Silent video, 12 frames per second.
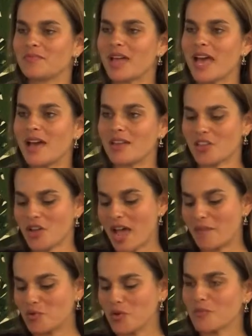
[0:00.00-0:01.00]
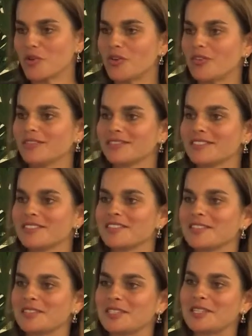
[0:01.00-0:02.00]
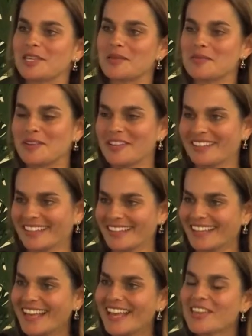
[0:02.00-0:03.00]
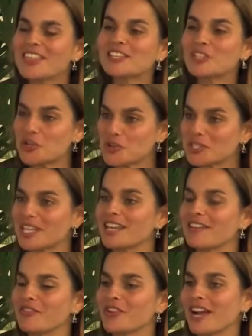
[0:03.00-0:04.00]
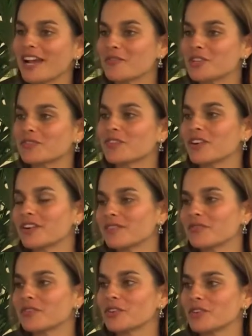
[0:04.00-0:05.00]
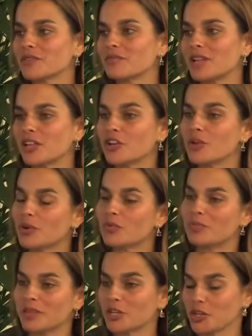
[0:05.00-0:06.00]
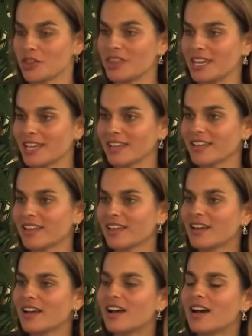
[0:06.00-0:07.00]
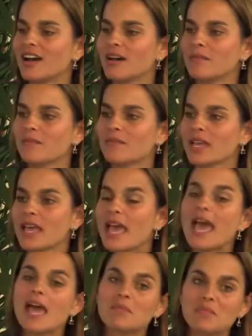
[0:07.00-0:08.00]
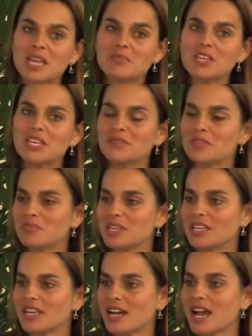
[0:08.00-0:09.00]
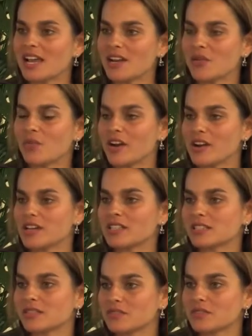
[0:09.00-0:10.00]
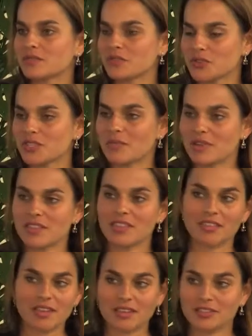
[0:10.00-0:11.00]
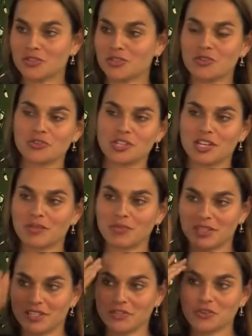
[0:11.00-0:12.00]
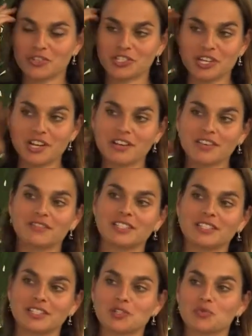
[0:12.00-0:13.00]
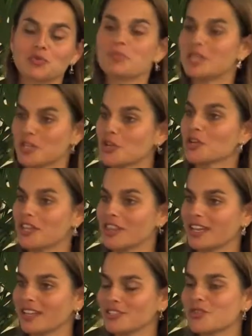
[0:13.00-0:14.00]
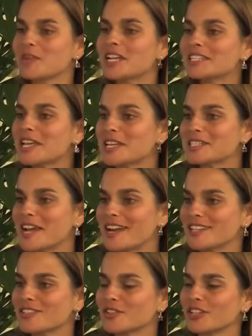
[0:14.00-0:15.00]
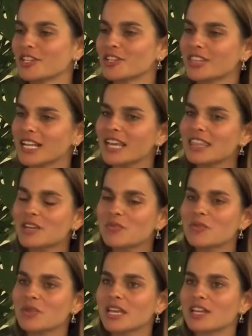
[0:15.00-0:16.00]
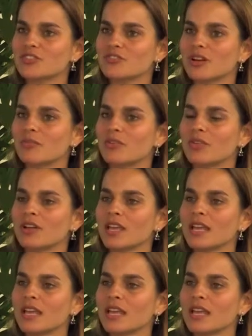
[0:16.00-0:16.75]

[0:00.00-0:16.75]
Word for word: at, you know abnormal skin things on your skin if you're at heightened risk for, for melanoma would be a good thing. Um, and maybe even being at heightened awareness for some of the things associated with these neurodegenerative diseases would be a good thing. So I'm not saying it's not necessarily a good thing. I think where we get in trouble